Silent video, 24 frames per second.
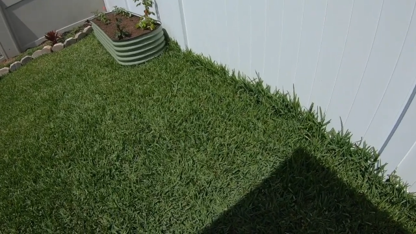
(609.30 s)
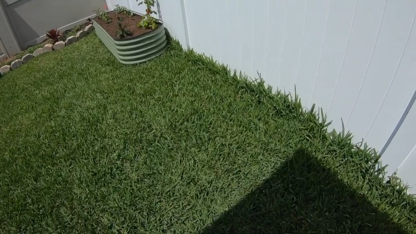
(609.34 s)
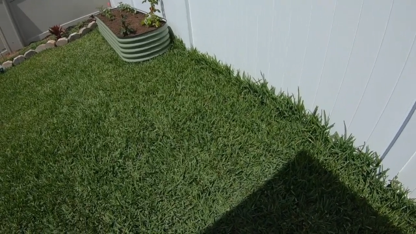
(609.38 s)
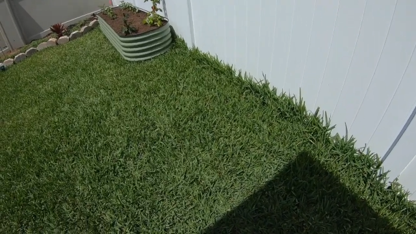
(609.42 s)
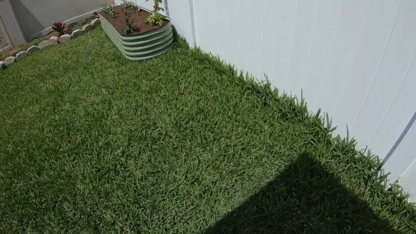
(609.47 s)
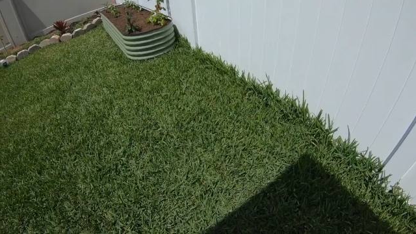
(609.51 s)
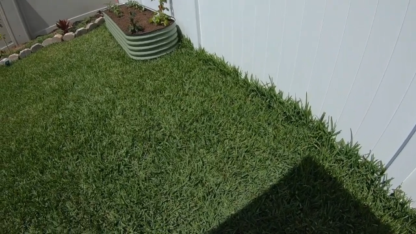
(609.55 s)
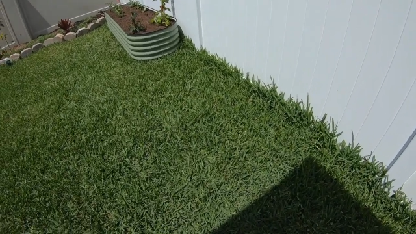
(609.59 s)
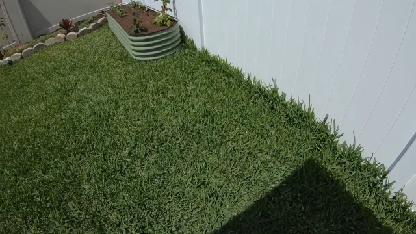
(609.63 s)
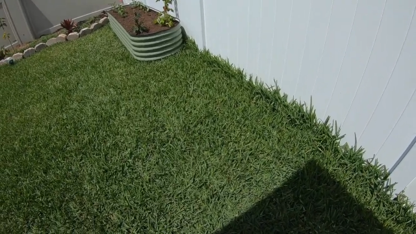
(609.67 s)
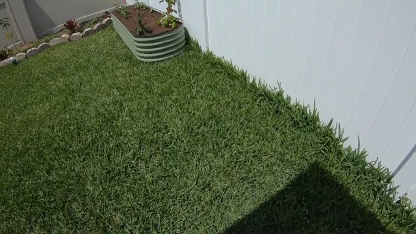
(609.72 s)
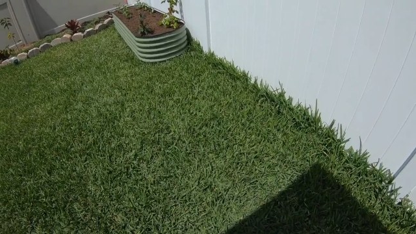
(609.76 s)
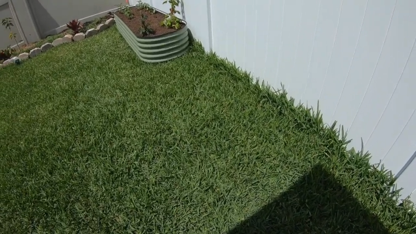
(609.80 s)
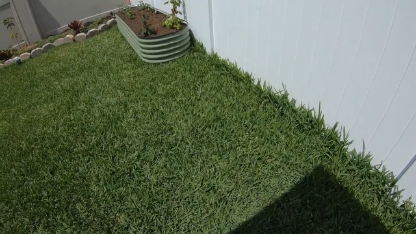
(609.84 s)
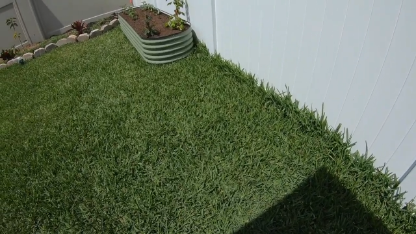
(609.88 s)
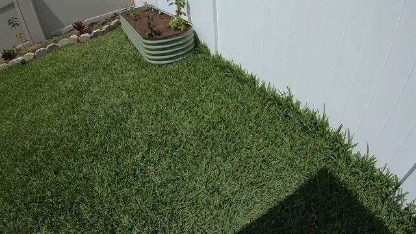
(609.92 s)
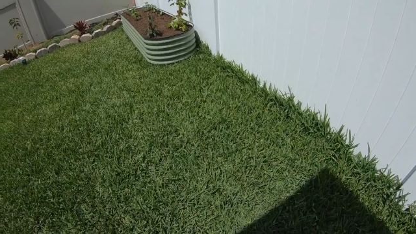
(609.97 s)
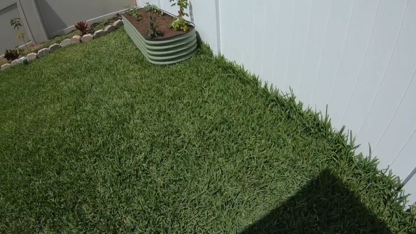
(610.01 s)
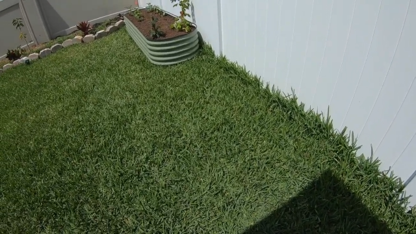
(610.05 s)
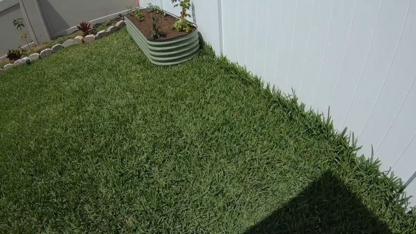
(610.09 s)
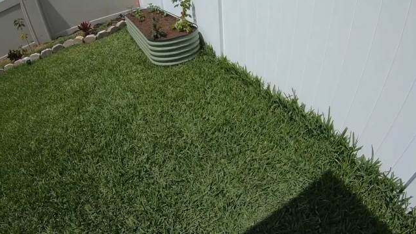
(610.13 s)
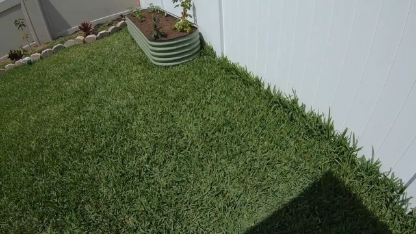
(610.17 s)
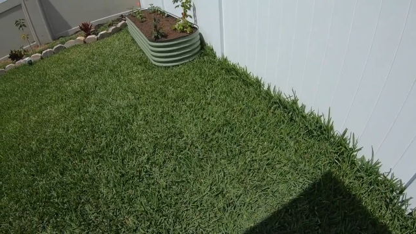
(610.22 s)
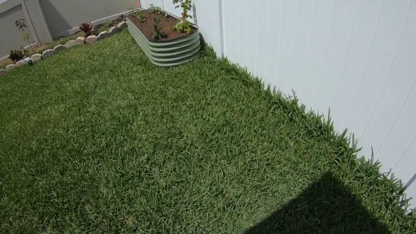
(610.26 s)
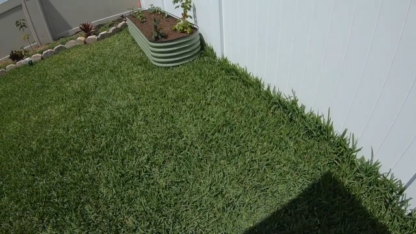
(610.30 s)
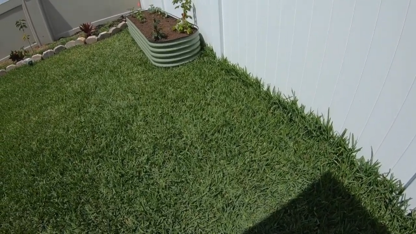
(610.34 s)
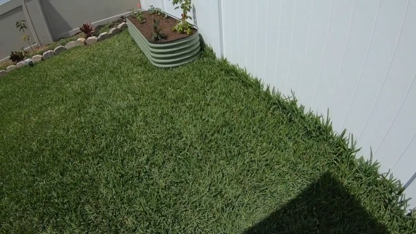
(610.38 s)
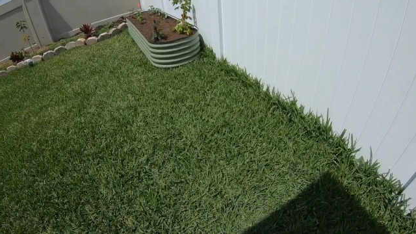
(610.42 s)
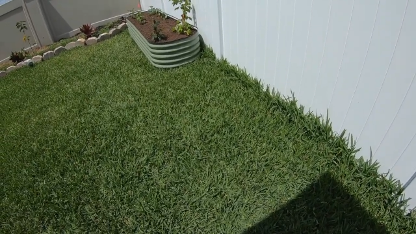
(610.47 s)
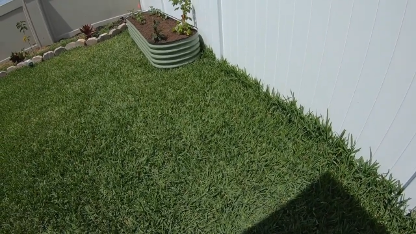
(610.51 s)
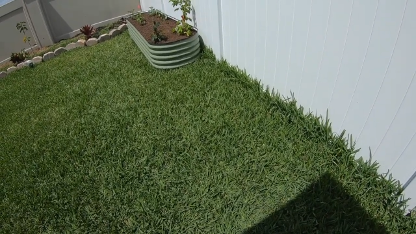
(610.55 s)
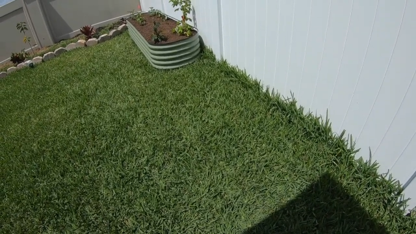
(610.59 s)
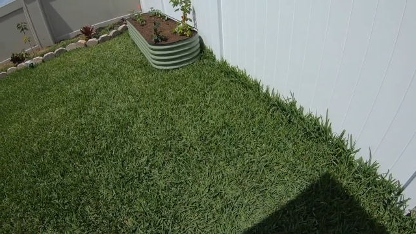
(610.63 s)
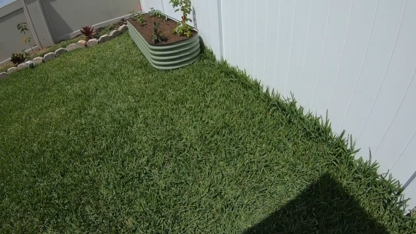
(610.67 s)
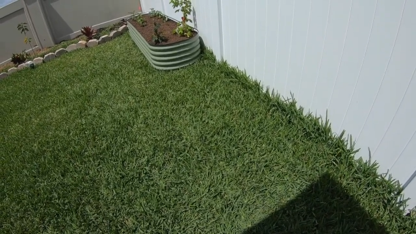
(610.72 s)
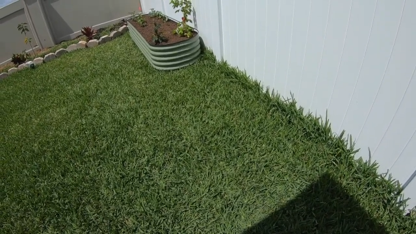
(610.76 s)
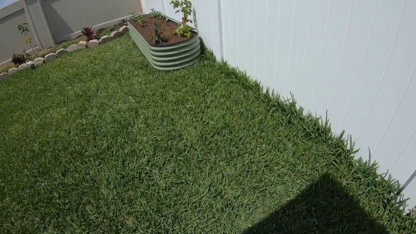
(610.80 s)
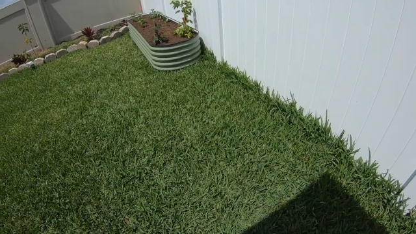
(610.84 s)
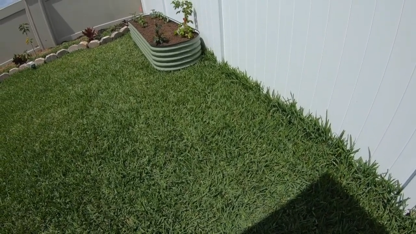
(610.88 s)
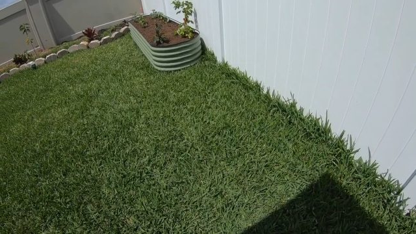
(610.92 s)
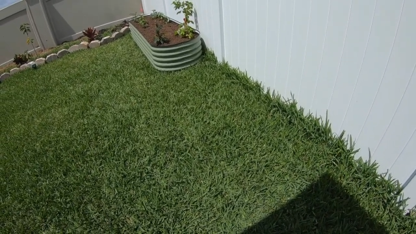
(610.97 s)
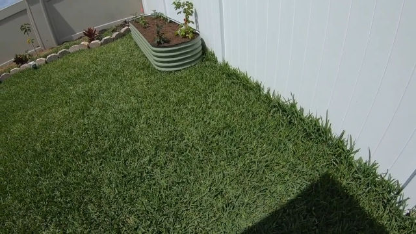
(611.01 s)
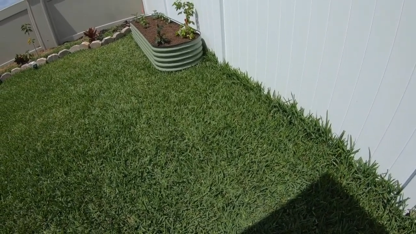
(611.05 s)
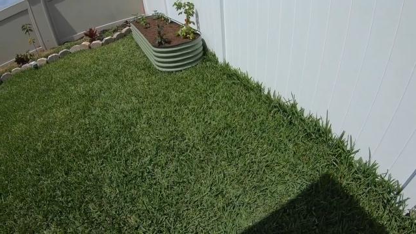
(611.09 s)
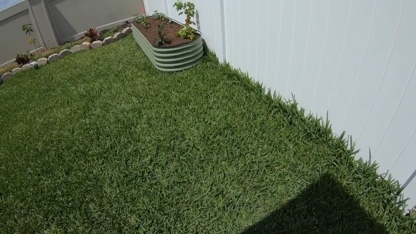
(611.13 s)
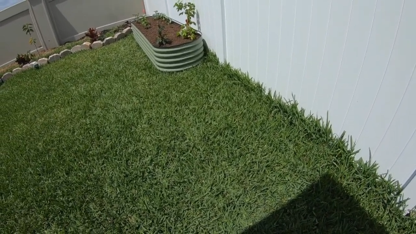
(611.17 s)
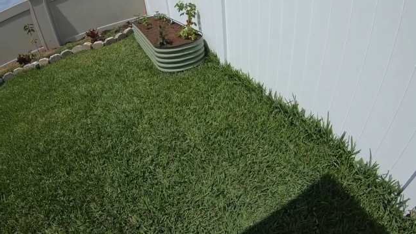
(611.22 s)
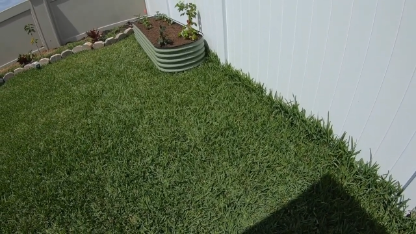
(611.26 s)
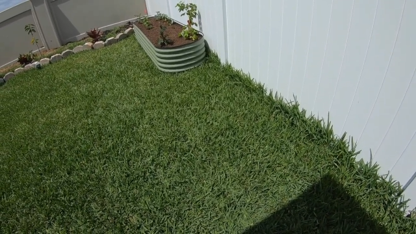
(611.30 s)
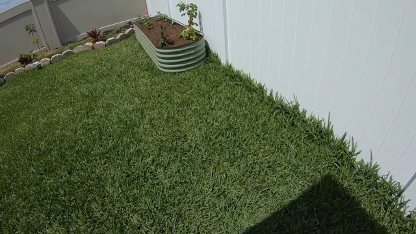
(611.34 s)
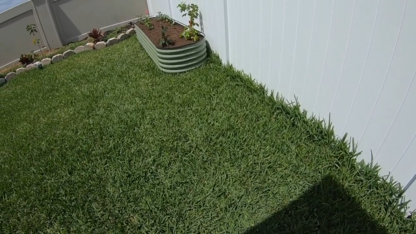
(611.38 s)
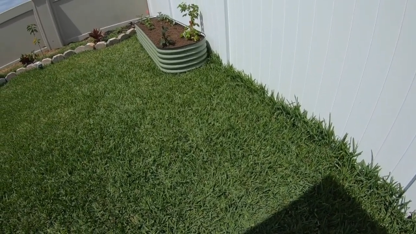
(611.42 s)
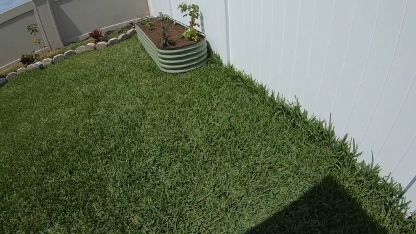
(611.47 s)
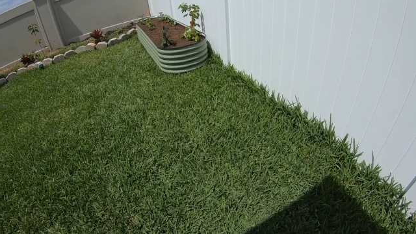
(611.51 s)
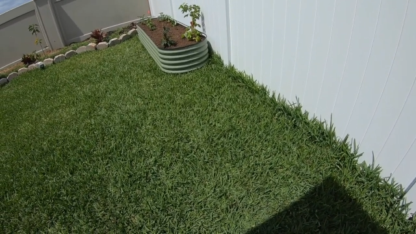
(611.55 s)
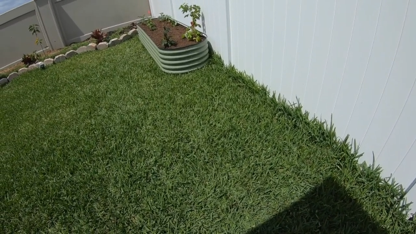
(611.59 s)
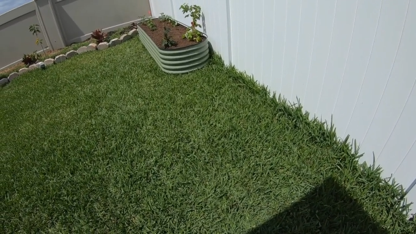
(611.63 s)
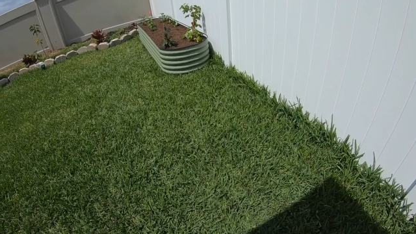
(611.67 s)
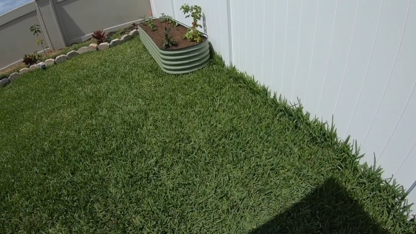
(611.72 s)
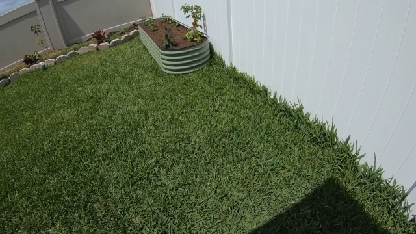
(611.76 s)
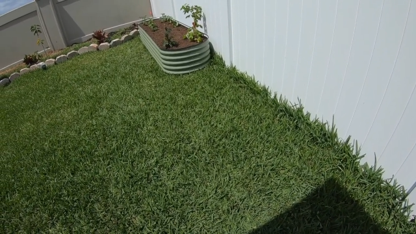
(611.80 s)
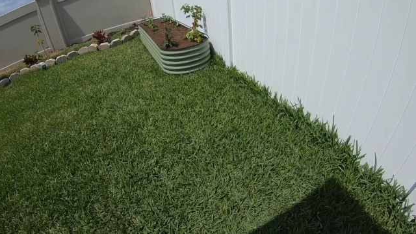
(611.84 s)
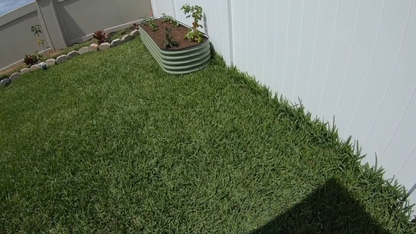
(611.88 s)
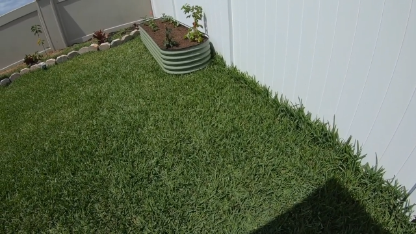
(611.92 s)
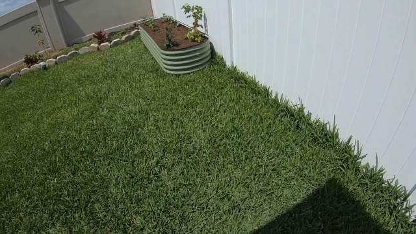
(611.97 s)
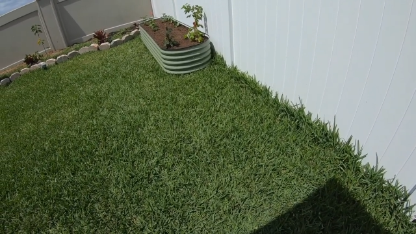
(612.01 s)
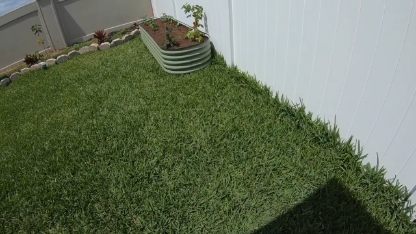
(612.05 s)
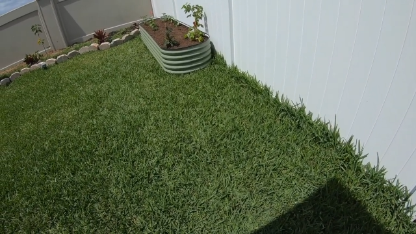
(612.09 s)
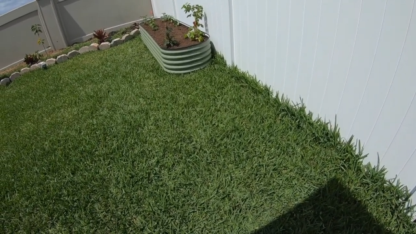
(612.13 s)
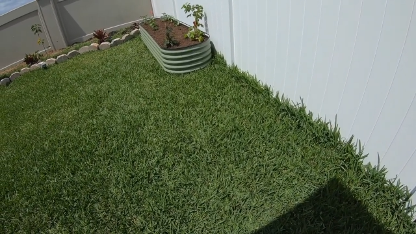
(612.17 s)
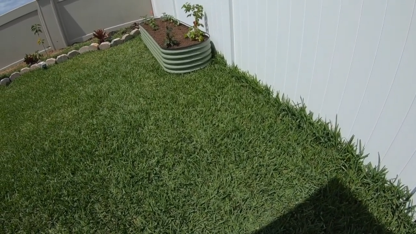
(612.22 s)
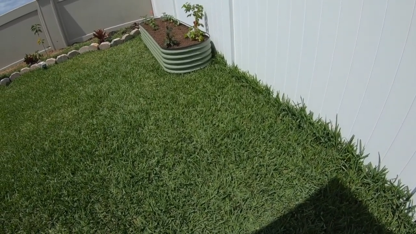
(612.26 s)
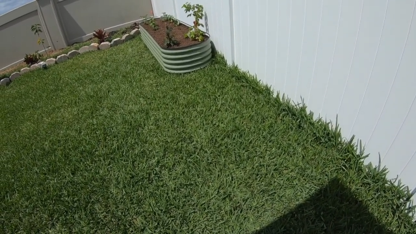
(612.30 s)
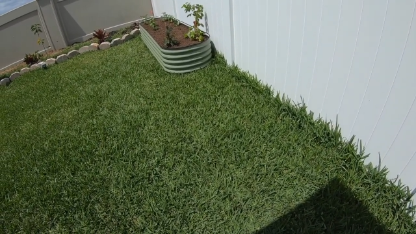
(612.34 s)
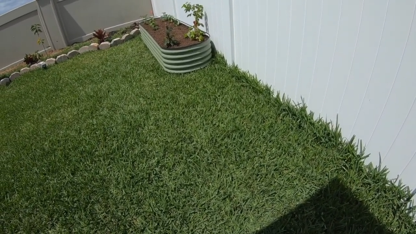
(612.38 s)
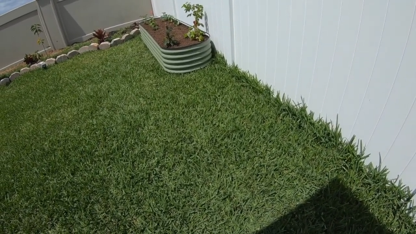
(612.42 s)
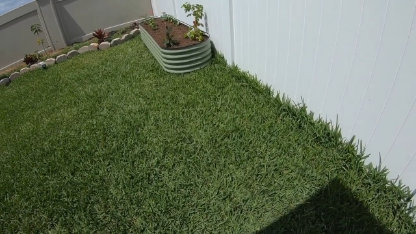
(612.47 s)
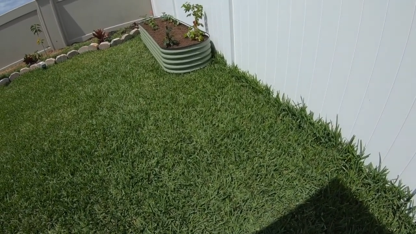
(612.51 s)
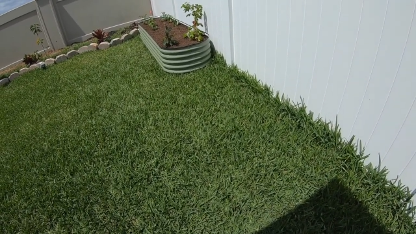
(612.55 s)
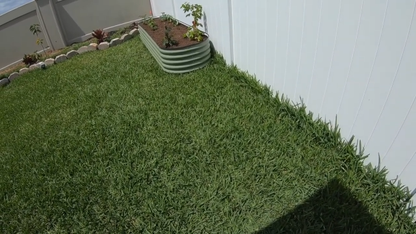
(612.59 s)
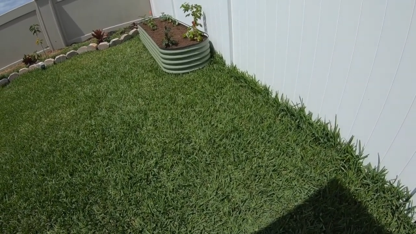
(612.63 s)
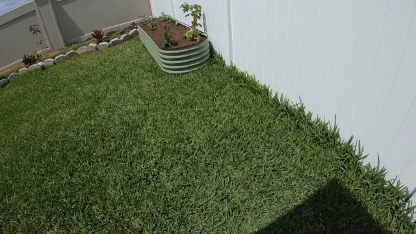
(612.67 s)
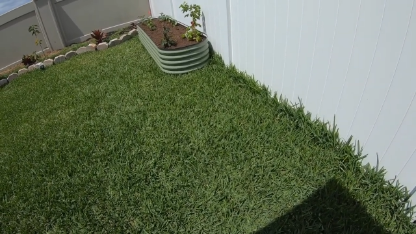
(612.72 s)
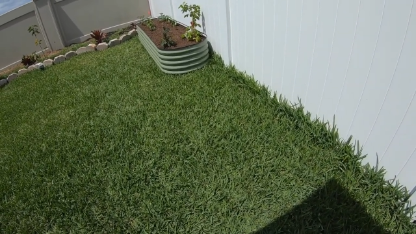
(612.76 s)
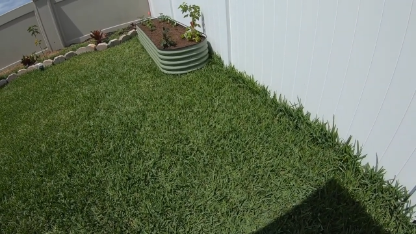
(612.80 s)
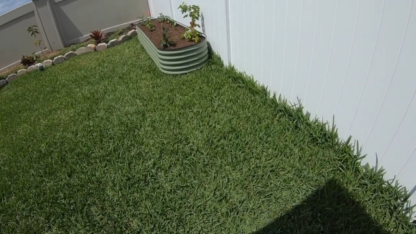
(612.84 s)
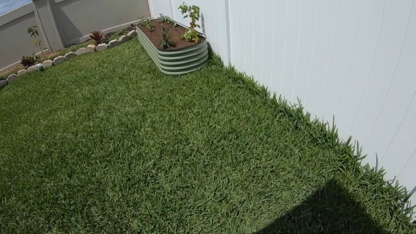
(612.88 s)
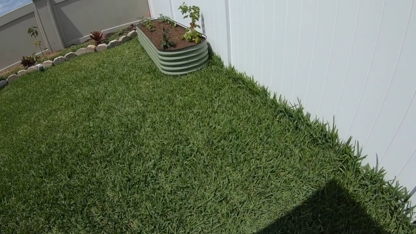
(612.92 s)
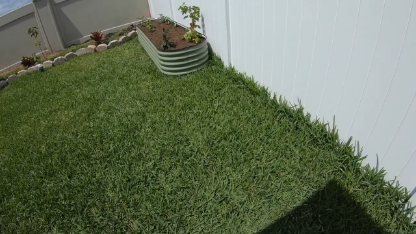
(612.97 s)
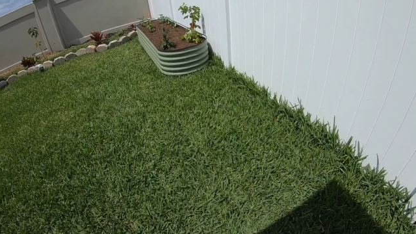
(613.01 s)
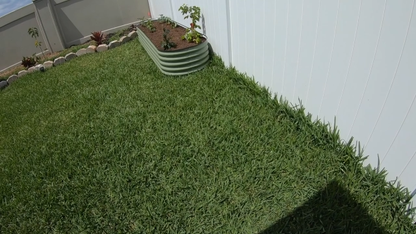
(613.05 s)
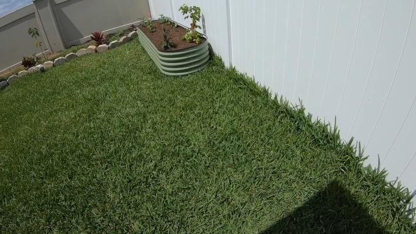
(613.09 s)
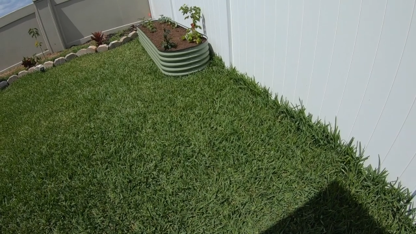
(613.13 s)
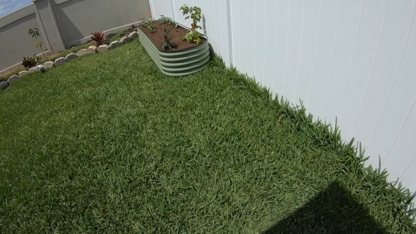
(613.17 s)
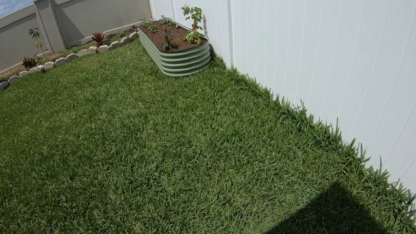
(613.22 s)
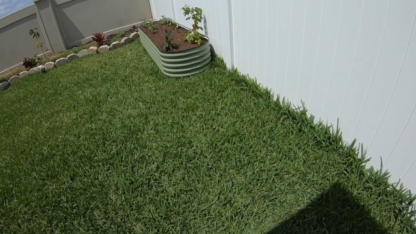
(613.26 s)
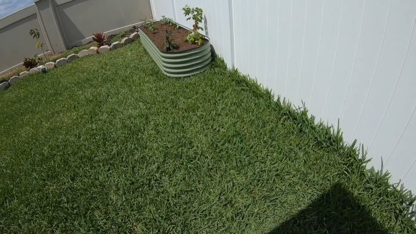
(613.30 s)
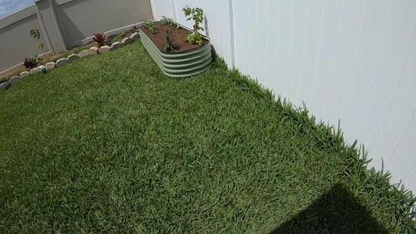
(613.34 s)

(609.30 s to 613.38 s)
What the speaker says: [unreadable: no face in view]